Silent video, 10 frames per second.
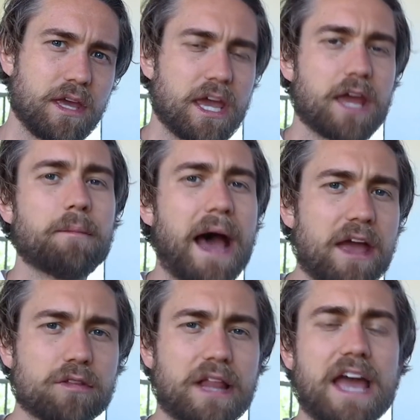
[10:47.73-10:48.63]
In my
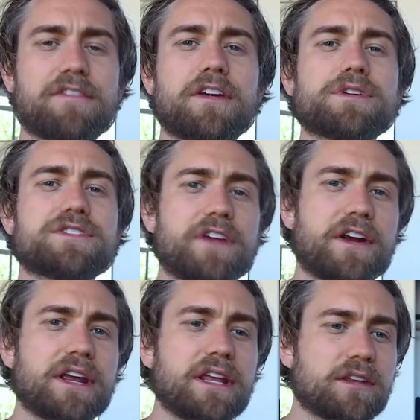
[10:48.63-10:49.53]
own life, it was
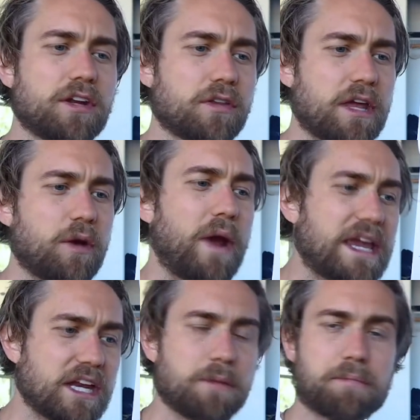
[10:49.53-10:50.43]
very, the
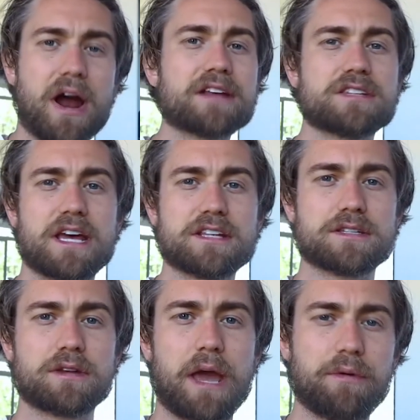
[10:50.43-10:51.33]
awakening
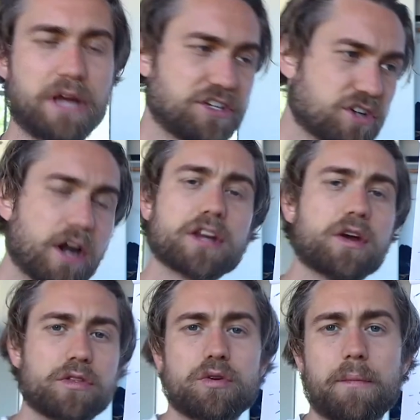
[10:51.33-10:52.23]
process. I started
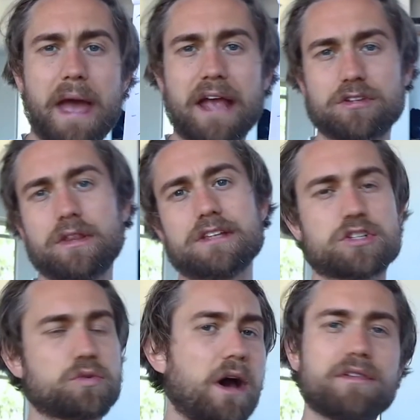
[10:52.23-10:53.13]
going through it back in
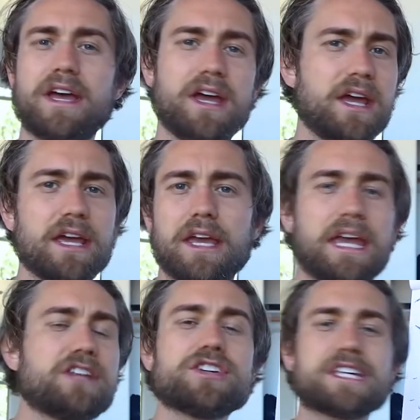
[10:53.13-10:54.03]
2012.
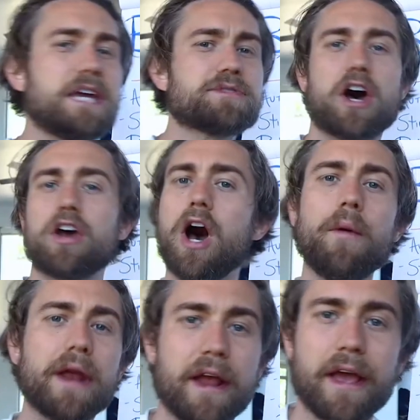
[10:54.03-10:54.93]
It just keeps on
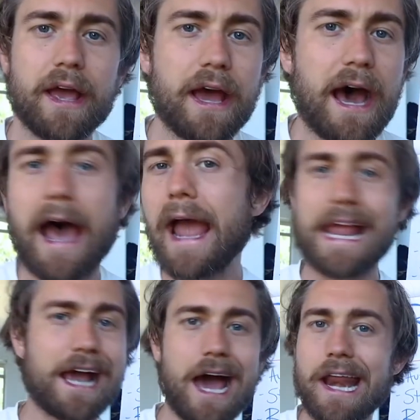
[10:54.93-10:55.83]
going. I
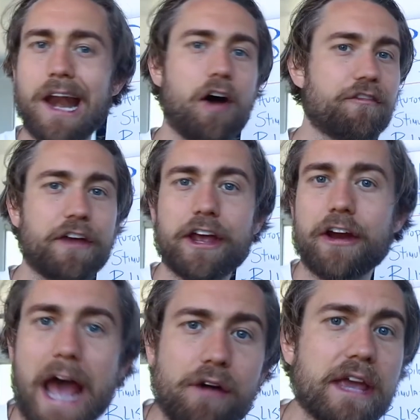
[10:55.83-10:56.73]
ain't got it all
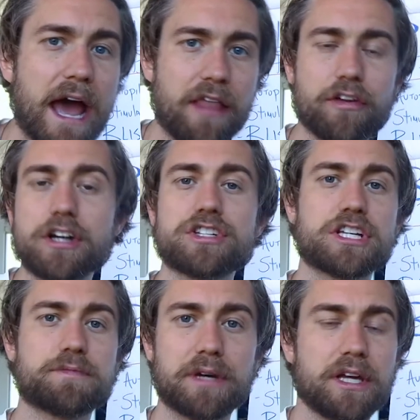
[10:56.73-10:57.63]
figured out yet. There's
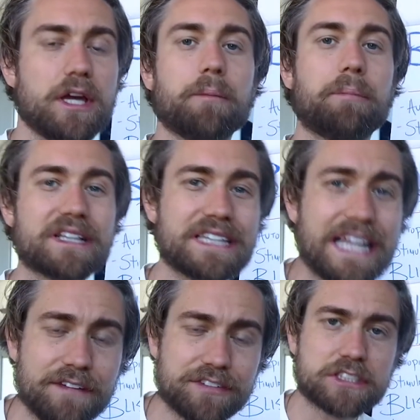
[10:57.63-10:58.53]
just,
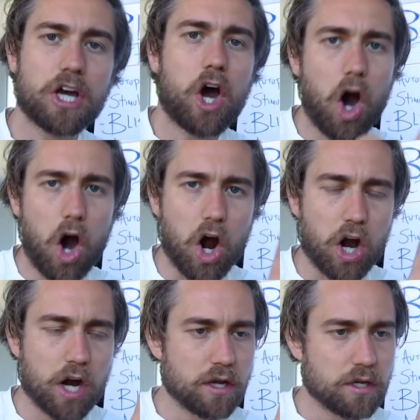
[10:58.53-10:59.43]
beliefs
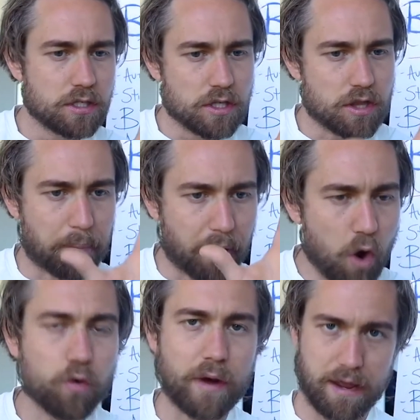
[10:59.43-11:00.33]
are the
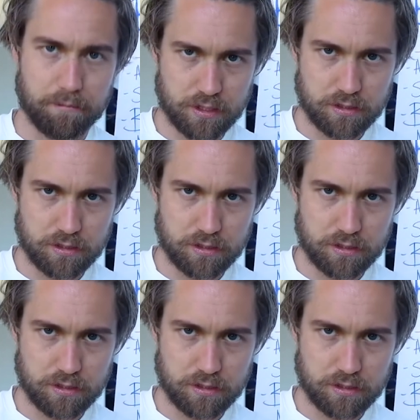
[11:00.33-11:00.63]
program.